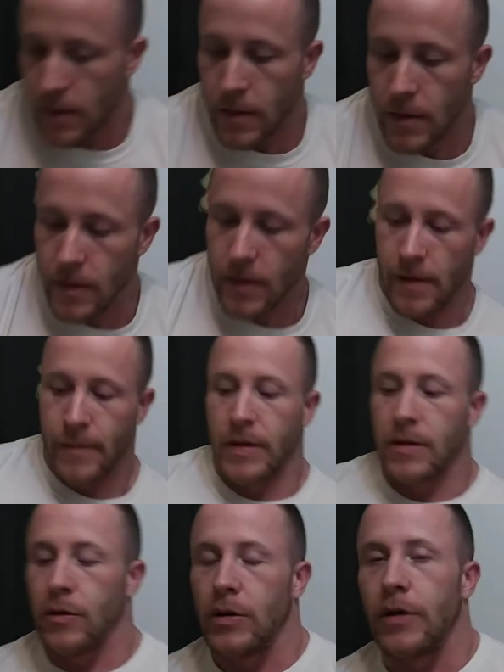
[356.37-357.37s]
I
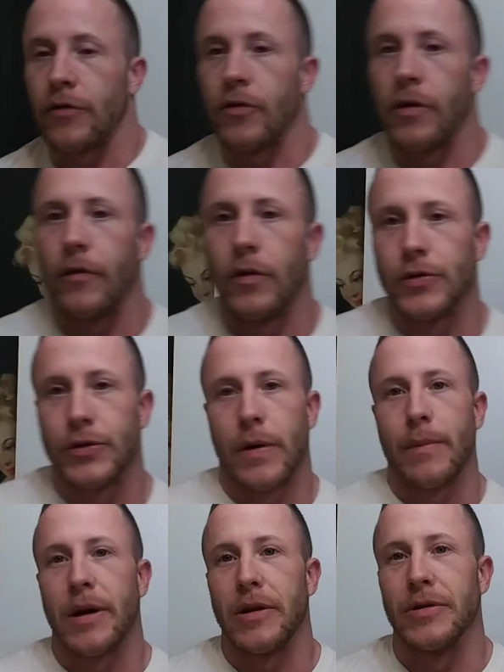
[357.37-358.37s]
might do a different review, so I
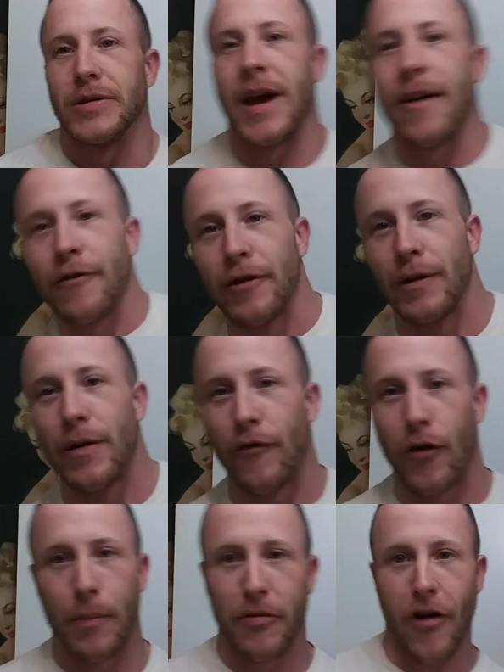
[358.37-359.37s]
might use that for,
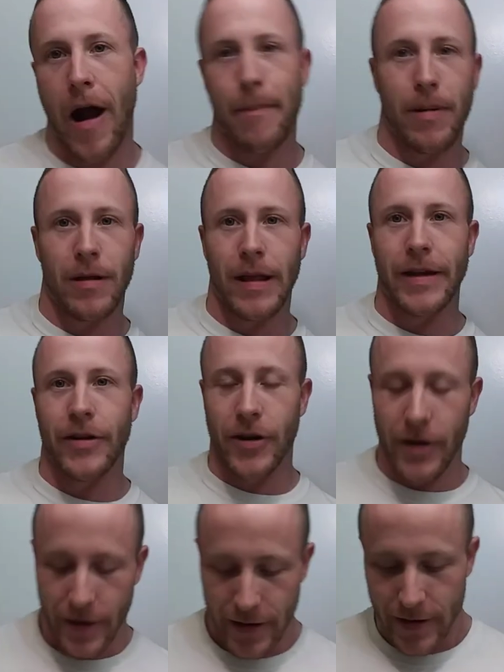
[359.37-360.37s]
for a prop later.